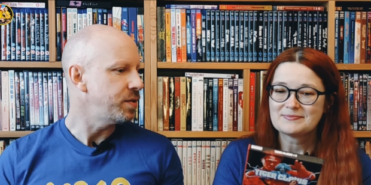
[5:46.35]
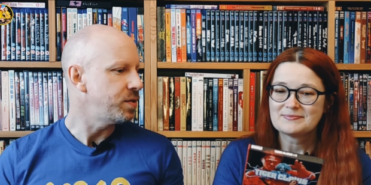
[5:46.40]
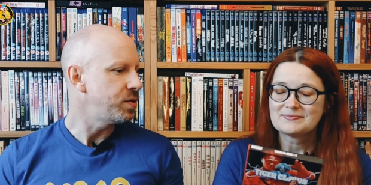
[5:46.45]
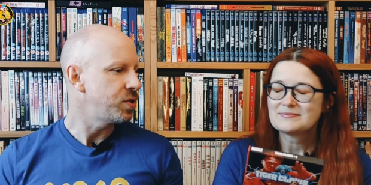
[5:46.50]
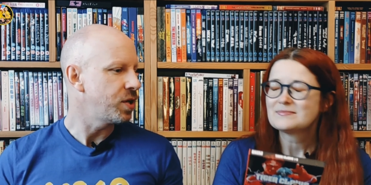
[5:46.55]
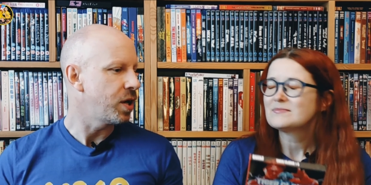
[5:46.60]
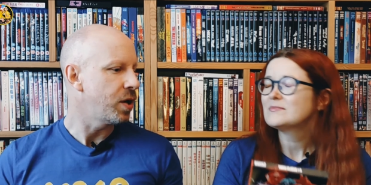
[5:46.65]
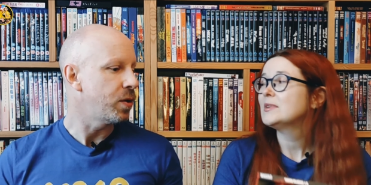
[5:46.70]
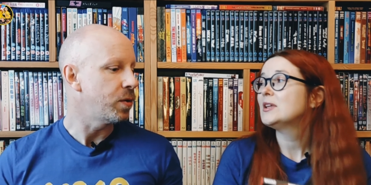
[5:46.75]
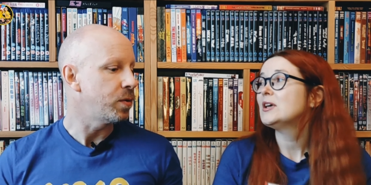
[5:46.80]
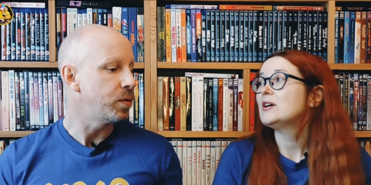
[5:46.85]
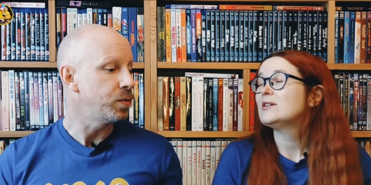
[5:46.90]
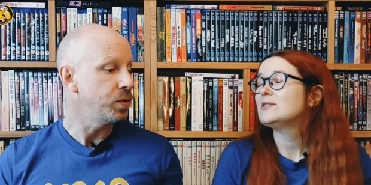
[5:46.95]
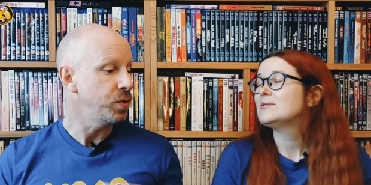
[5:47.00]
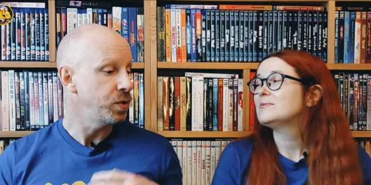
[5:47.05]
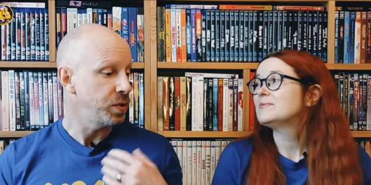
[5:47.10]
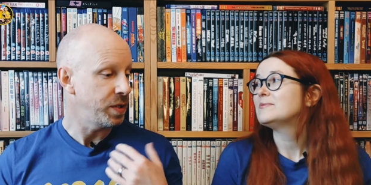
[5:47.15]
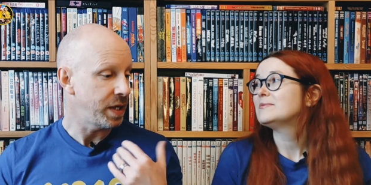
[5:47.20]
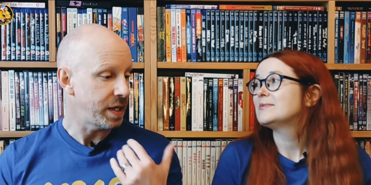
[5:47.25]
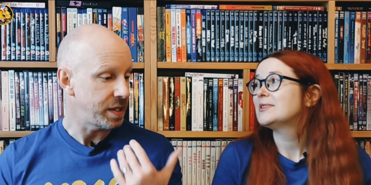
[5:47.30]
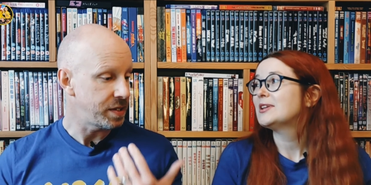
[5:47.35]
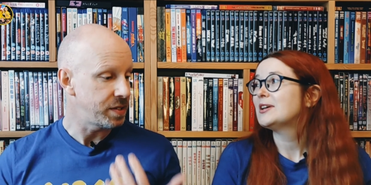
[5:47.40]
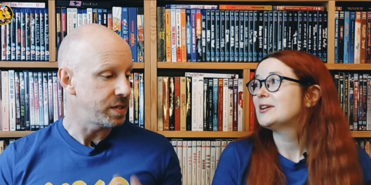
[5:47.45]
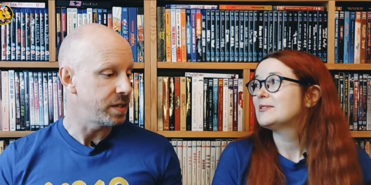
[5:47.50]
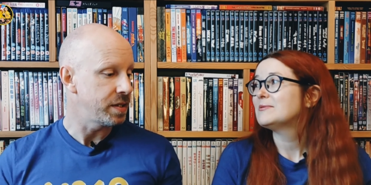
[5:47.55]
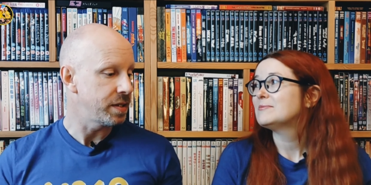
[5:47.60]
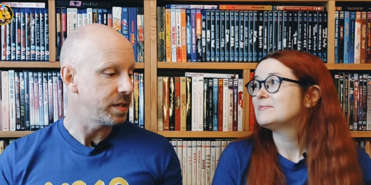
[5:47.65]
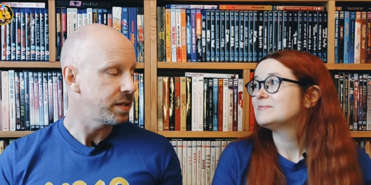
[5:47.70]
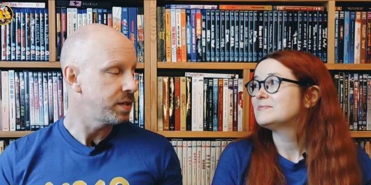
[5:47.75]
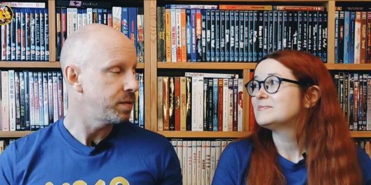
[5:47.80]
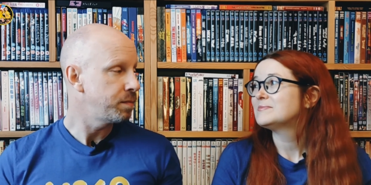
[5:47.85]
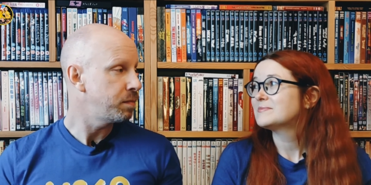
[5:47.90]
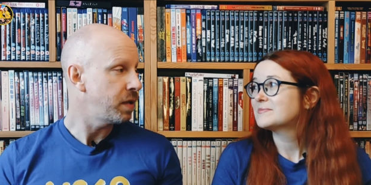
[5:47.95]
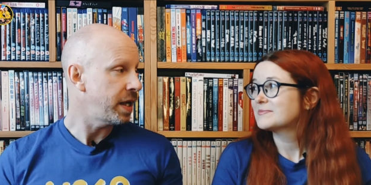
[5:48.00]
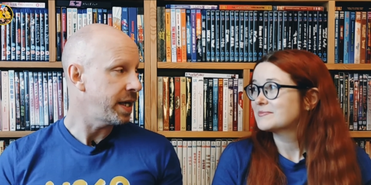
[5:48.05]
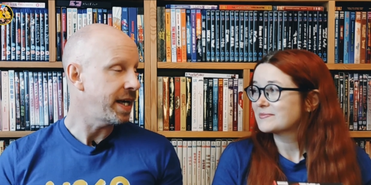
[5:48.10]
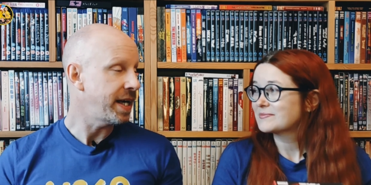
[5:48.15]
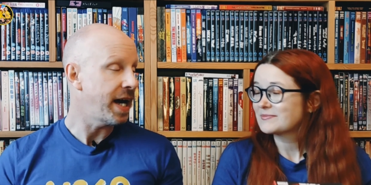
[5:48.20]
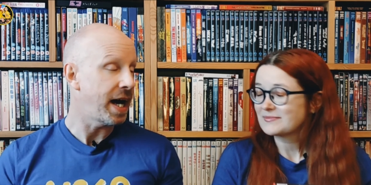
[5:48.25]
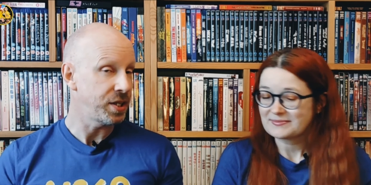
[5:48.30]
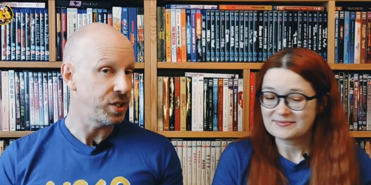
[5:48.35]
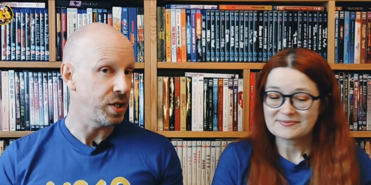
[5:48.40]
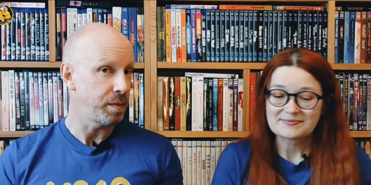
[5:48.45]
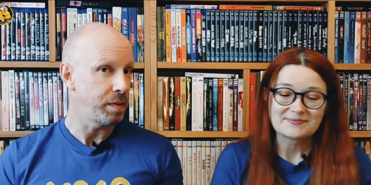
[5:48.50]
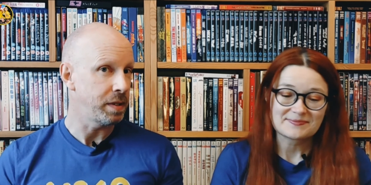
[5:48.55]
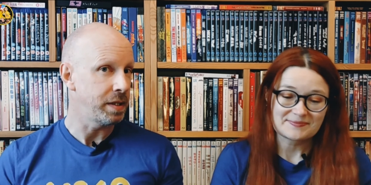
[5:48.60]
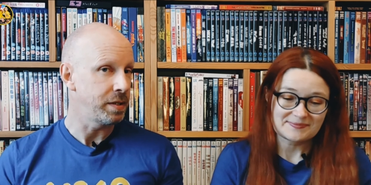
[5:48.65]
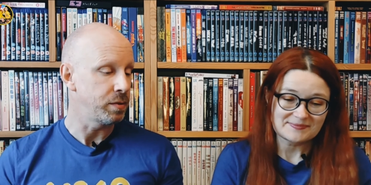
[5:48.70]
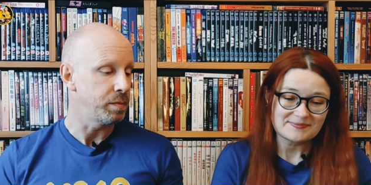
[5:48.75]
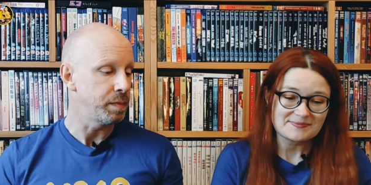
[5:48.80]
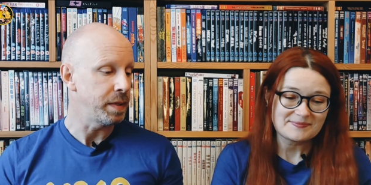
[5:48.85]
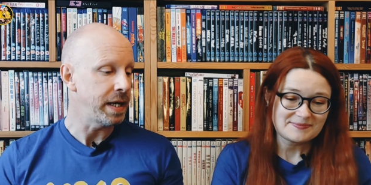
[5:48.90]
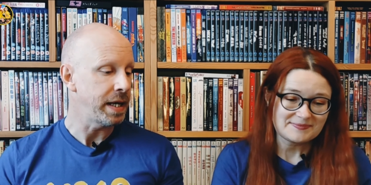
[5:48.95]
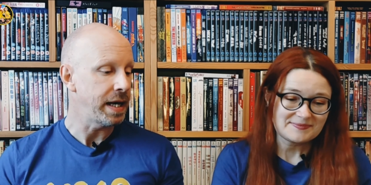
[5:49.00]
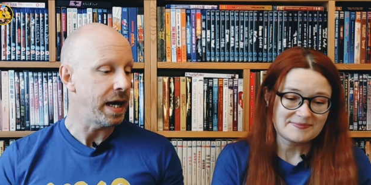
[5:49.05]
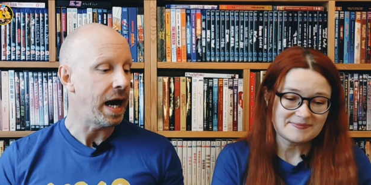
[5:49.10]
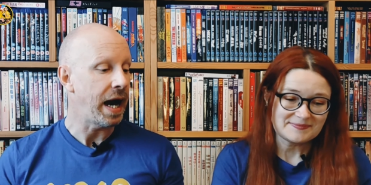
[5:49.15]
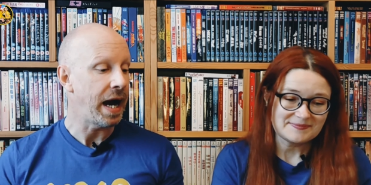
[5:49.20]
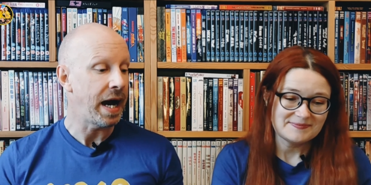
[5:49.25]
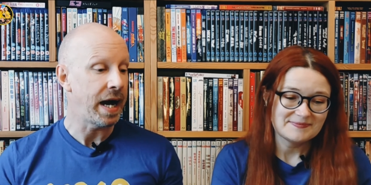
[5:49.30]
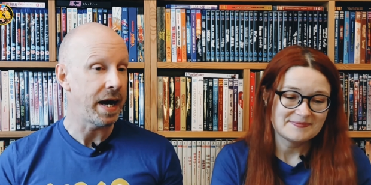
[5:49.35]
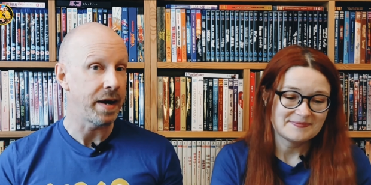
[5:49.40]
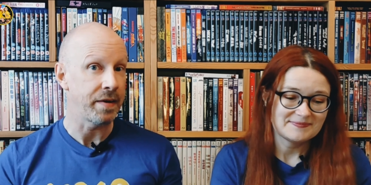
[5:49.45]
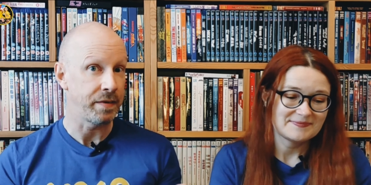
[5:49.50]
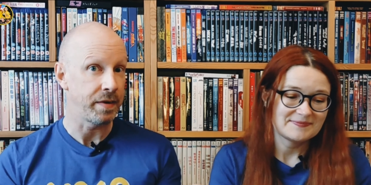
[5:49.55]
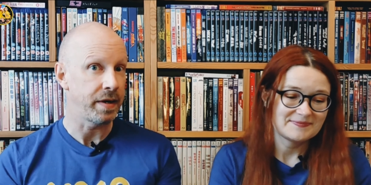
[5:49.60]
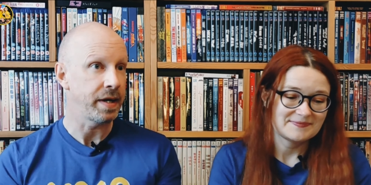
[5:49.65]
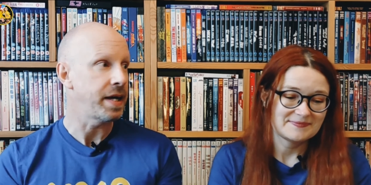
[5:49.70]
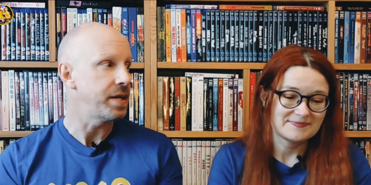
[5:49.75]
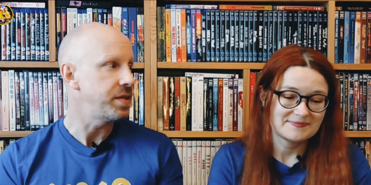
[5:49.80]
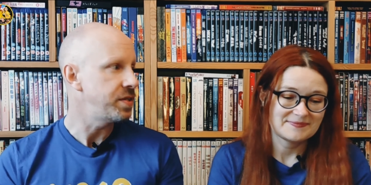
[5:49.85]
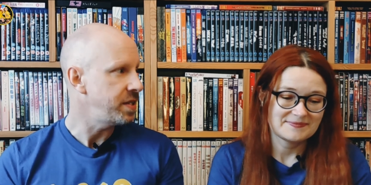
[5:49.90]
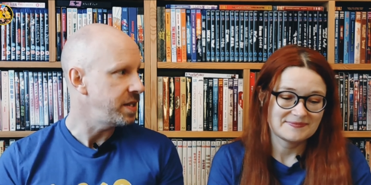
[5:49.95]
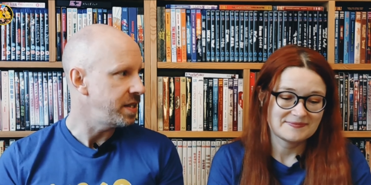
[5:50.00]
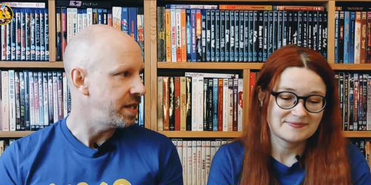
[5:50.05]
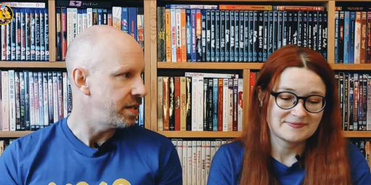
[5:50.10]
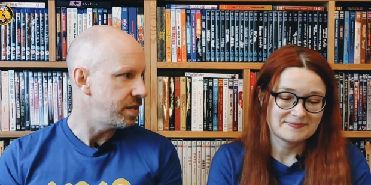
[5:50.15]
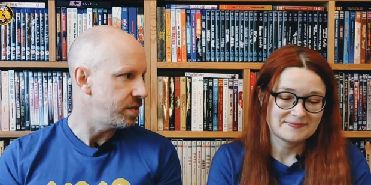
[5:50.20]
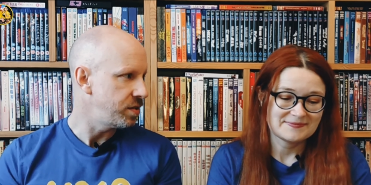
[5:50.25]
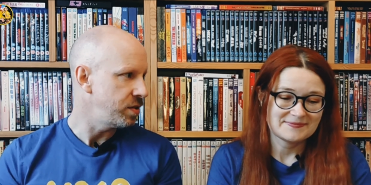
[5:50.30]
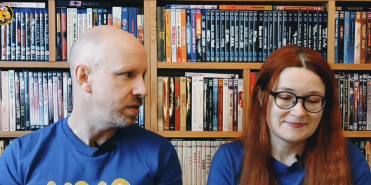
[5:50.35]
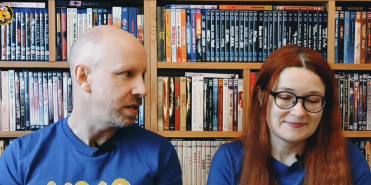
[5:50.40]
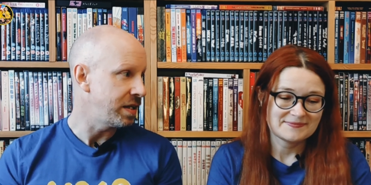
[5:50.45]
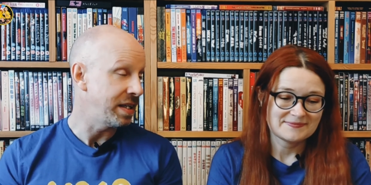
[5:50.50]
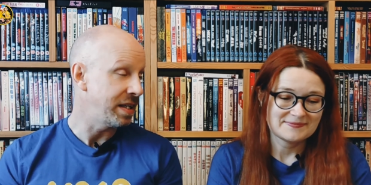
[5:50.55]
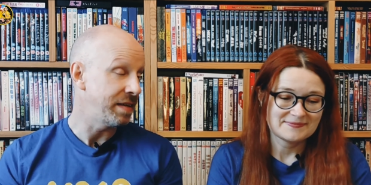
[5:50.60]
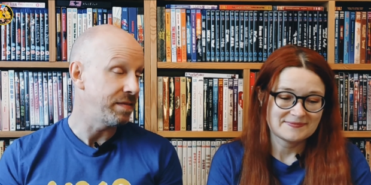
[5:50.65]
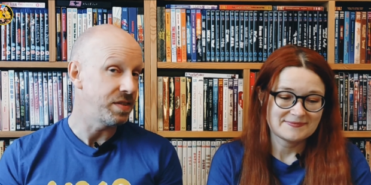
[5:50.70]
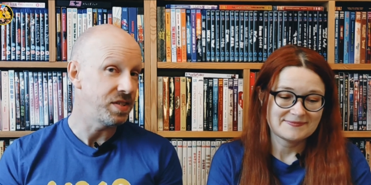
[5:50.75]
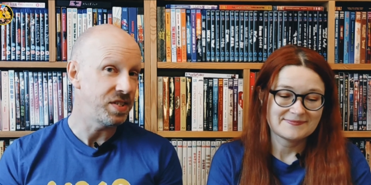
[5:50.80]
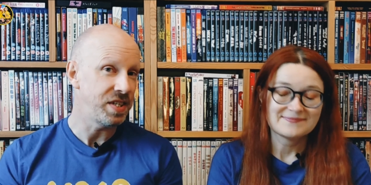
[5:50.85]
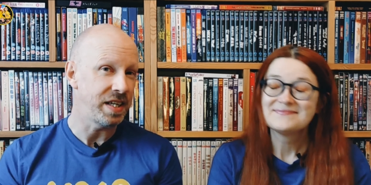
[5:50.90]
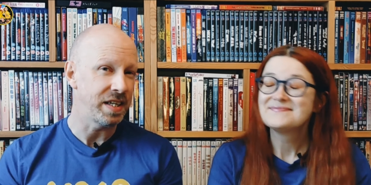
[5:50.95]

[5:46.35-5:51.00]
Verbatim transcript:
Speaker 1: So no, you get no. to play catch up a little bit and I get to see the other two that I've never seen.